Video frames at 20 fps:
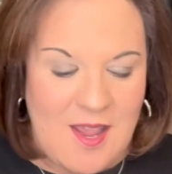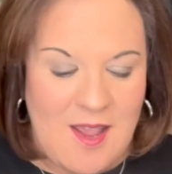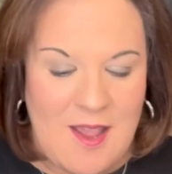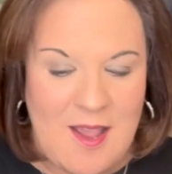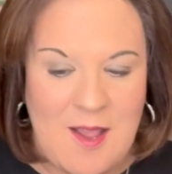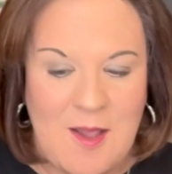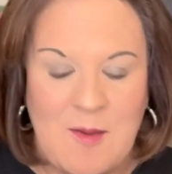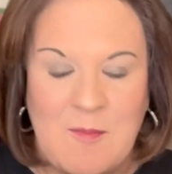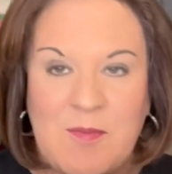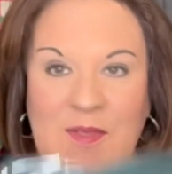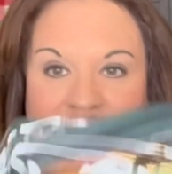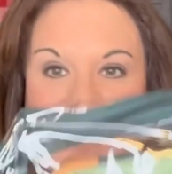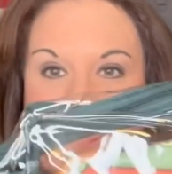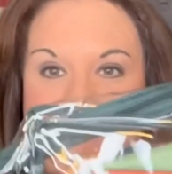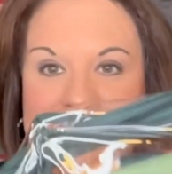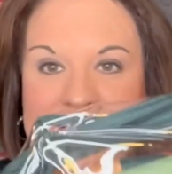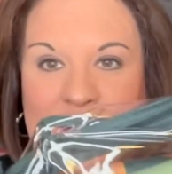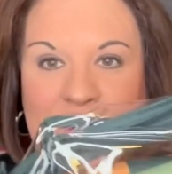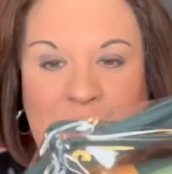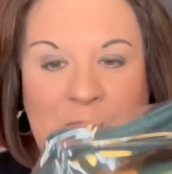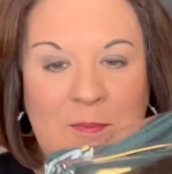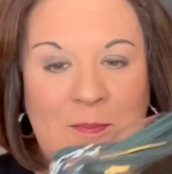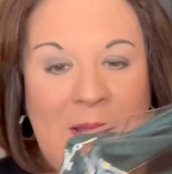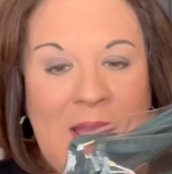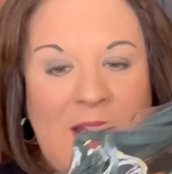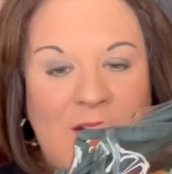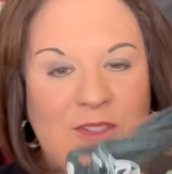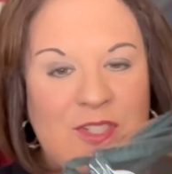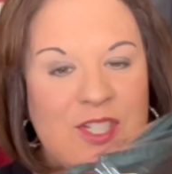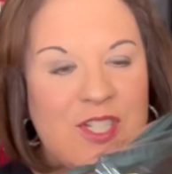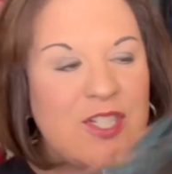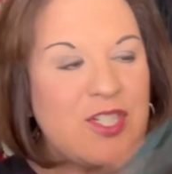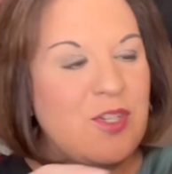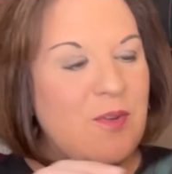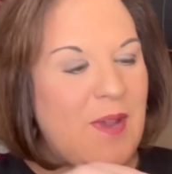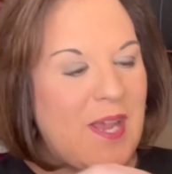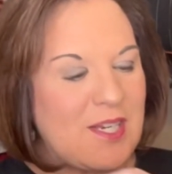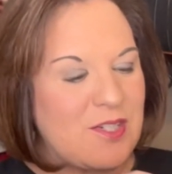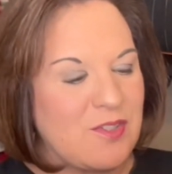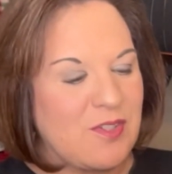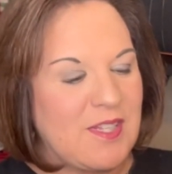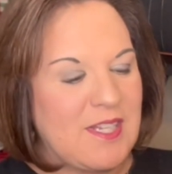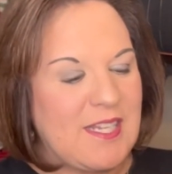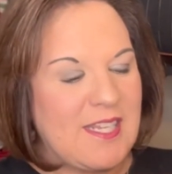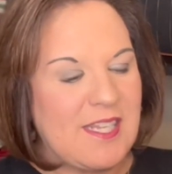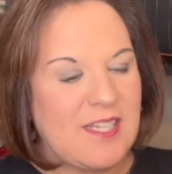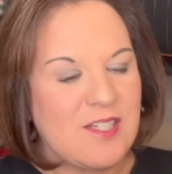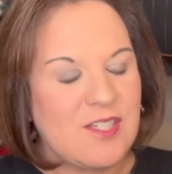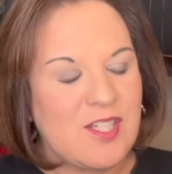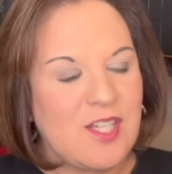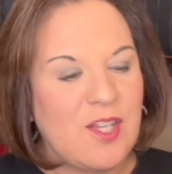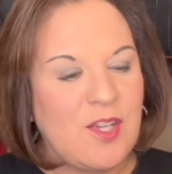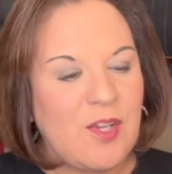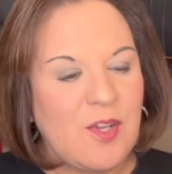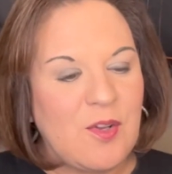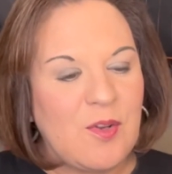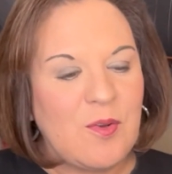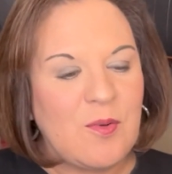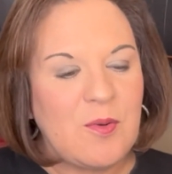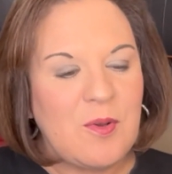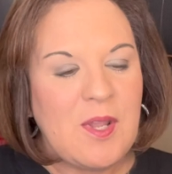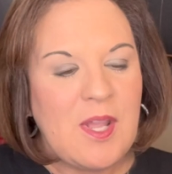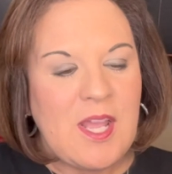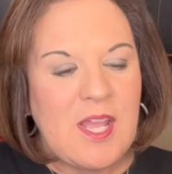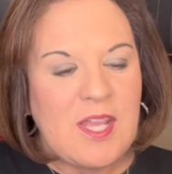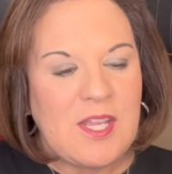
Um, the zipper pouches, you actually get two.